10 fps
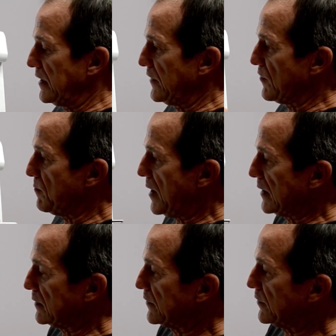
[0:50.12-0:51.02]
In the
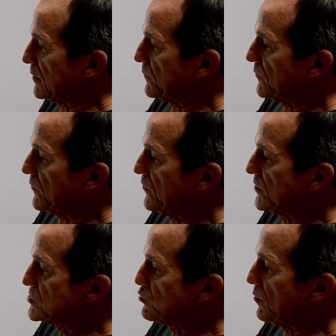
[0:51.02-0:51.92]
model here,
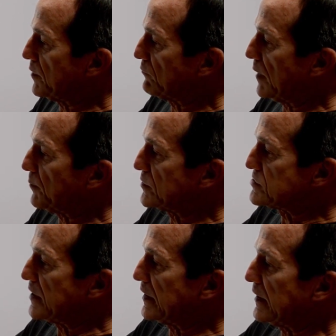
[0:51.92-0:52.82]
this will be
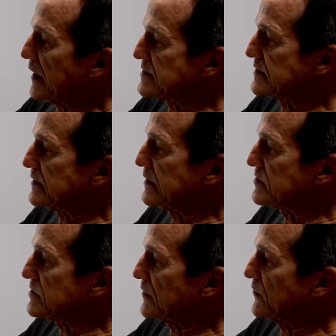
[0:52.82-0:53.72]
represented as the
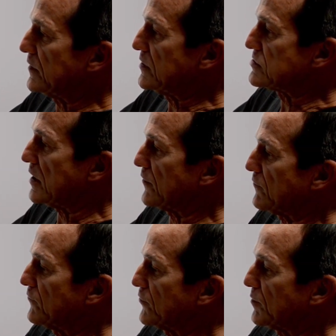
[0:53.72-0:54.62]
disc. These are the
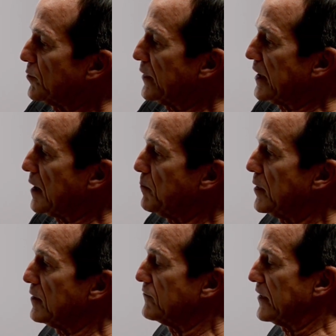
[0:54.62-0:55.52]
vertebrae
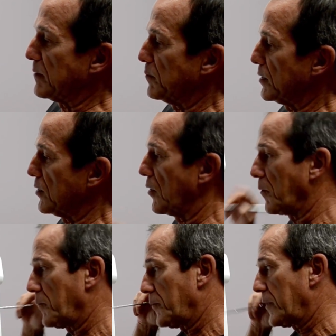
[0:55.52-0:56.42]
above and below.
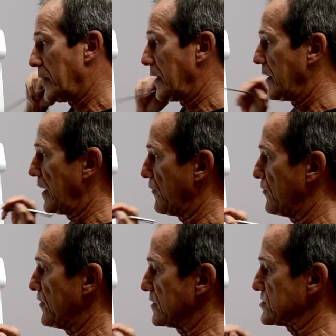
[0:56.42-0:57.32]
And
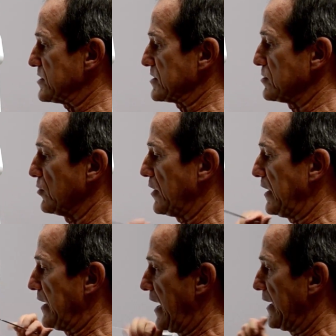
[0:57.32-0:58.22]
this is
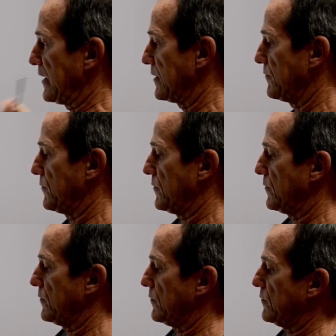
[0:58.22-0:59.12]
looking at it
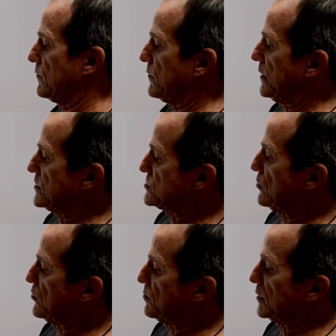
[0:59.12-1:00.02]
as though you'd